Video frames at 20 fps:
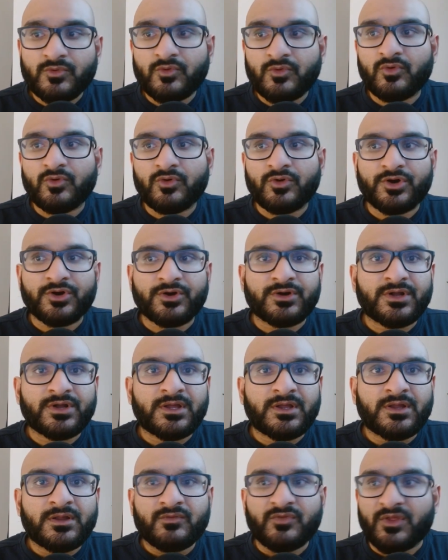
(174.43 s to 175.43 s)
or
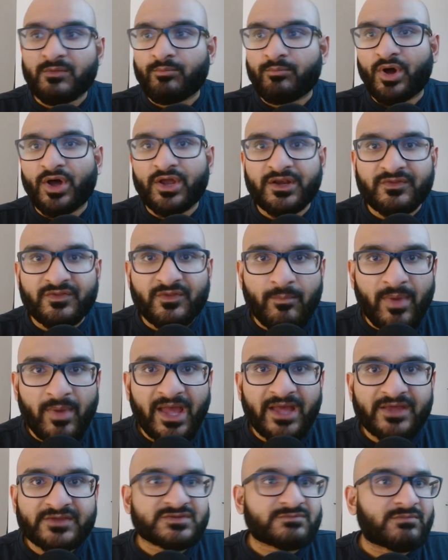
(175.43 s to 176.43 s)
they bought in the
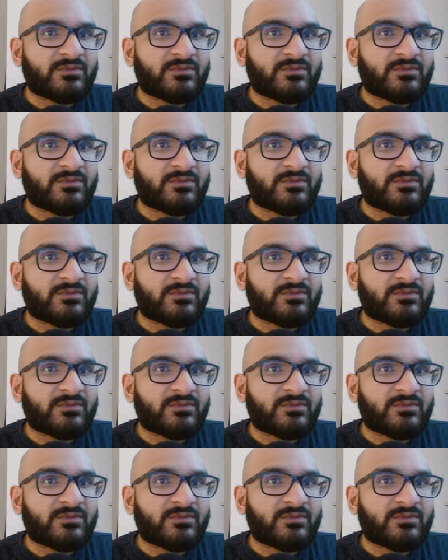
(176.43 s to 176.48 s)
past.